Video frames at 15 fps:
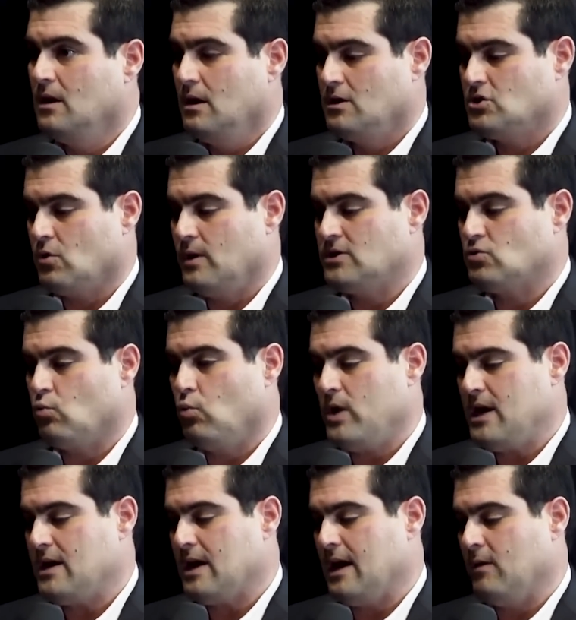So it's
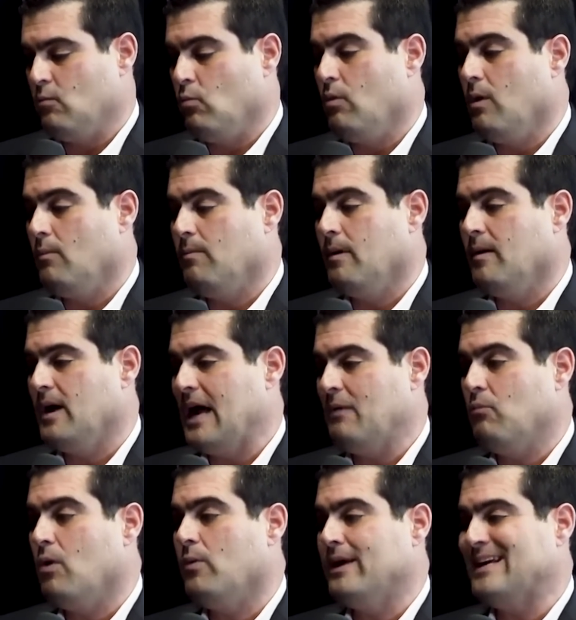weak, and what,
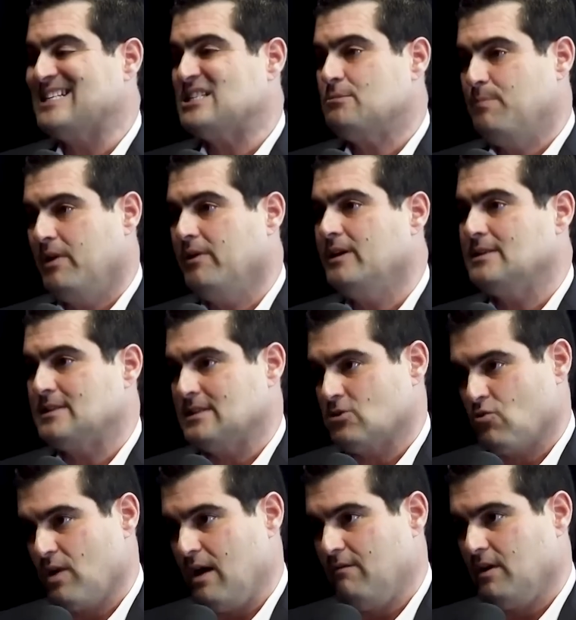and what we experience as
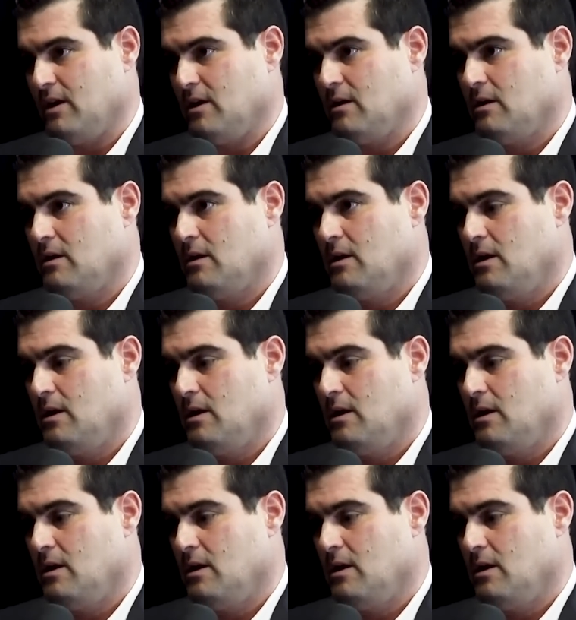gravity